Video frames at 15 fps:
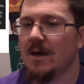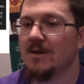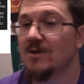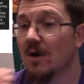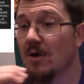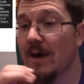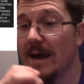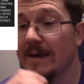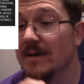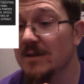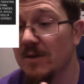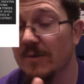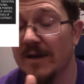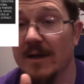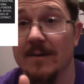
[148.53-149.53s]
So
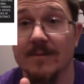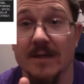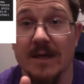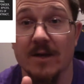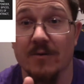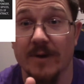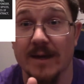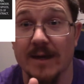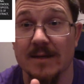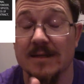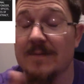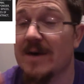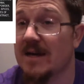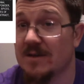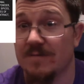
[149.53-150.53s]
actually when it comes to the ingredients,
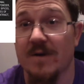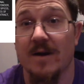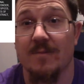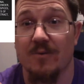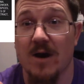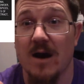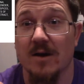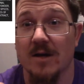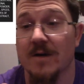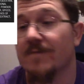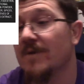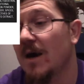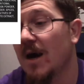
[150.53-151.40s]
I'm actually very proud of.